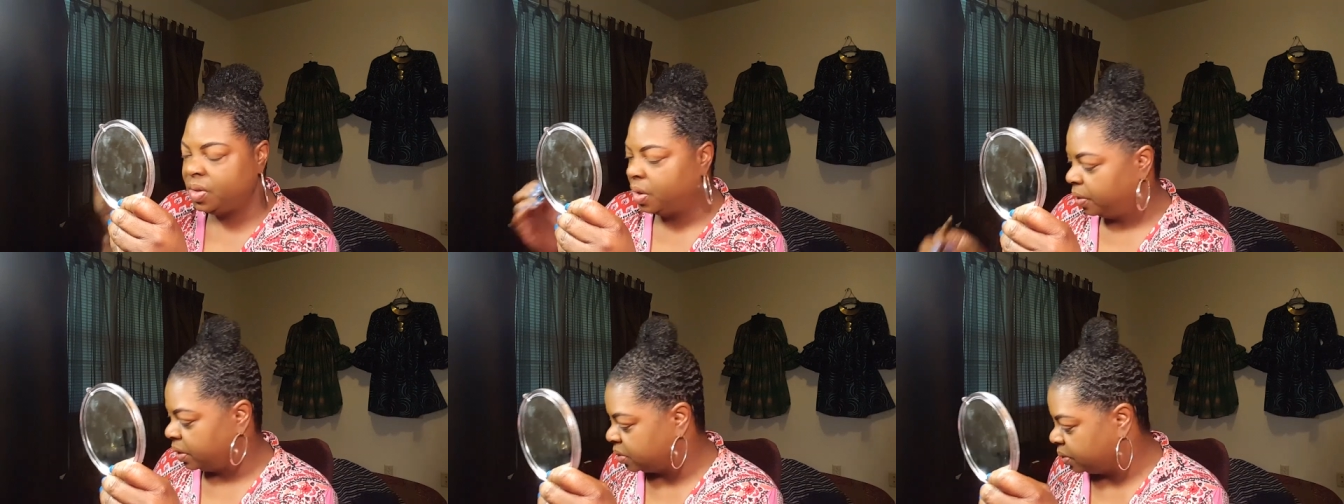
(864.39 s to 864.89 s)

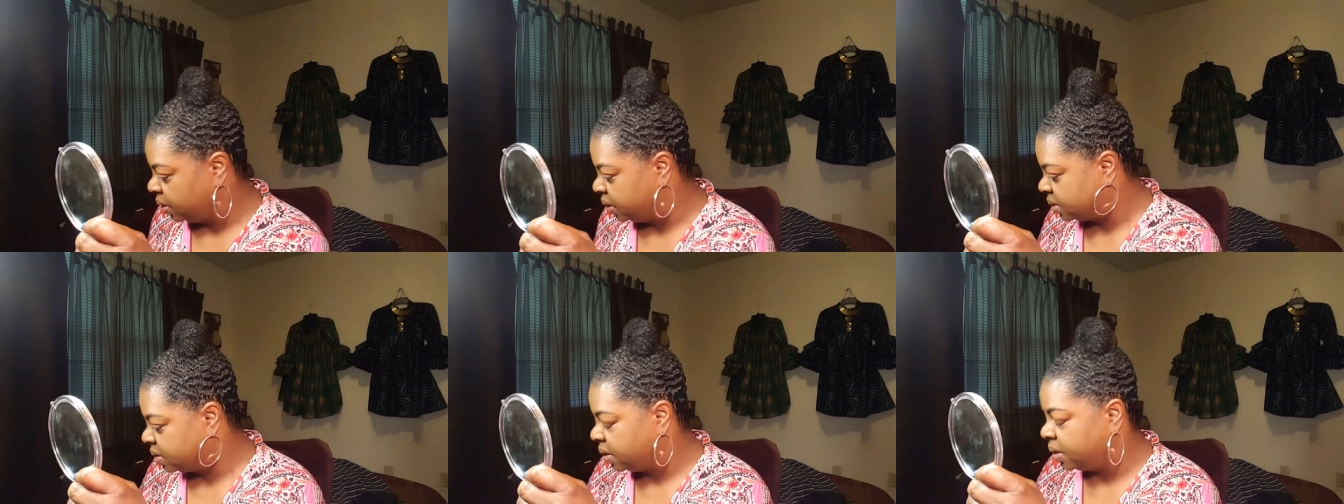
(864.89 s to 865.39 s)
You know that's what
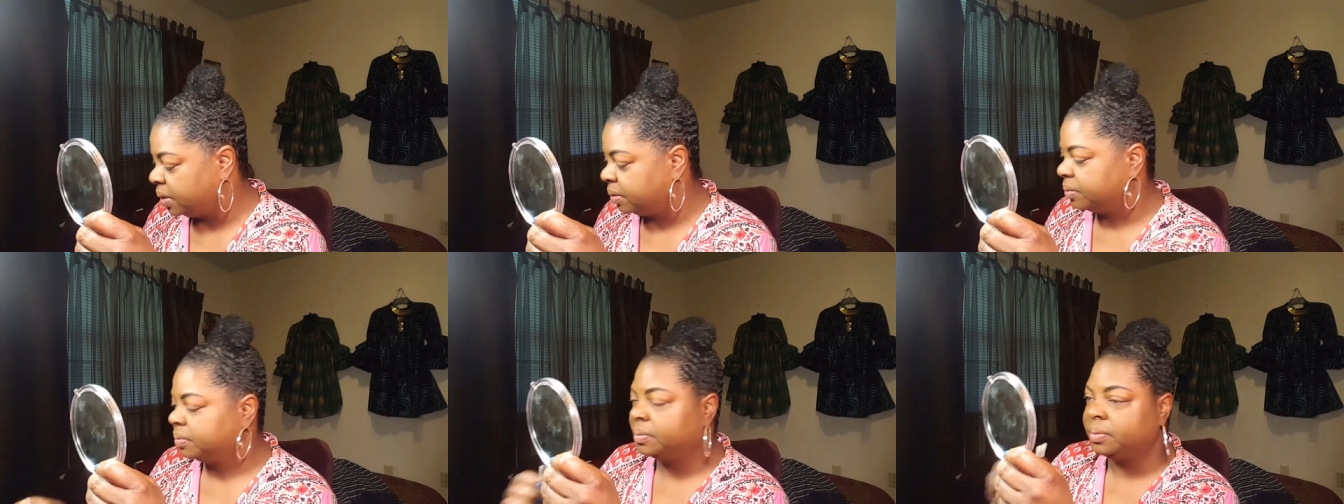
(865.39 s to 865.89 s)
they're
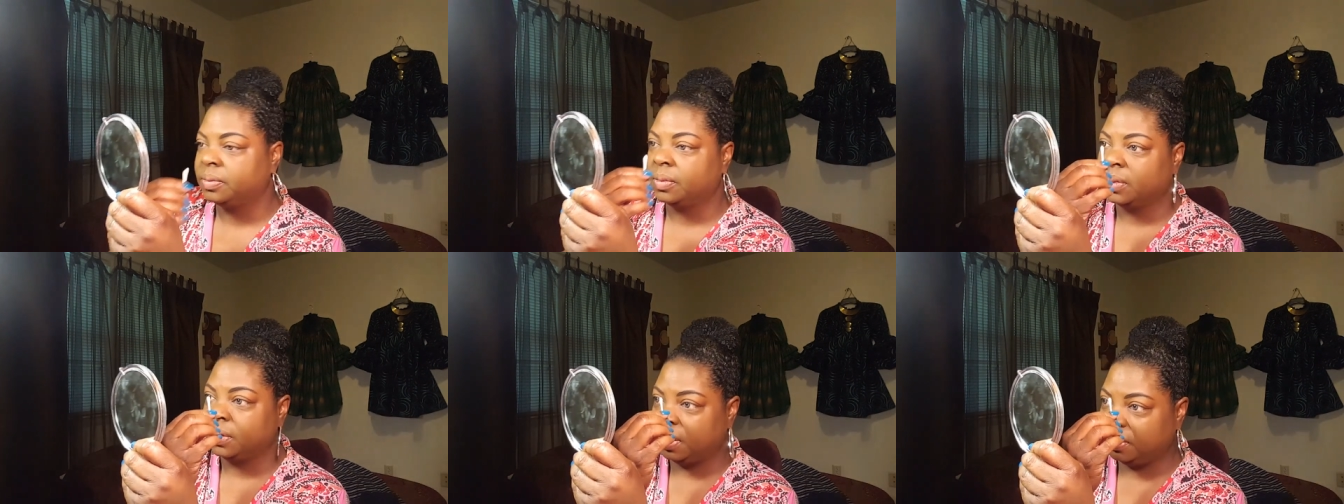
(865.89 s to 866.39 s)
saying.
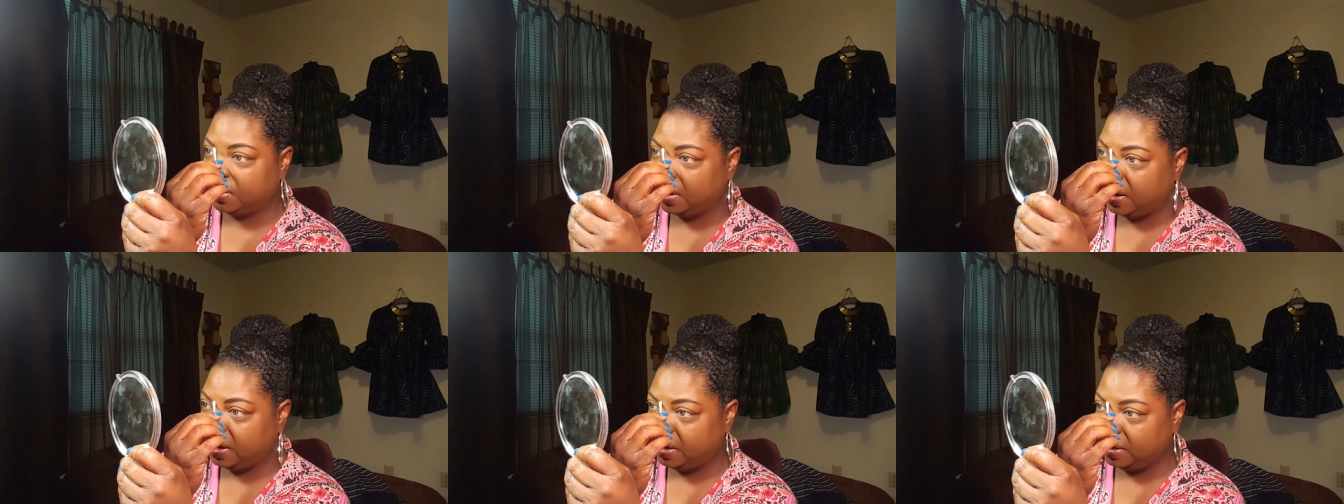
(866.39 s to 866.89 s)
If
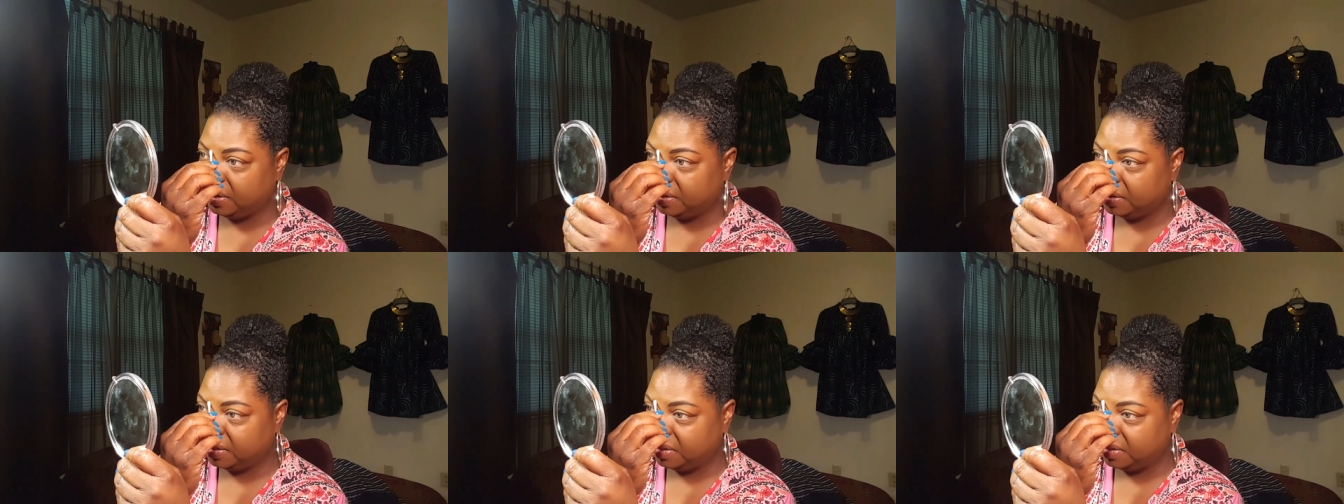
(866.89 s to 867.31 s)
they ain't.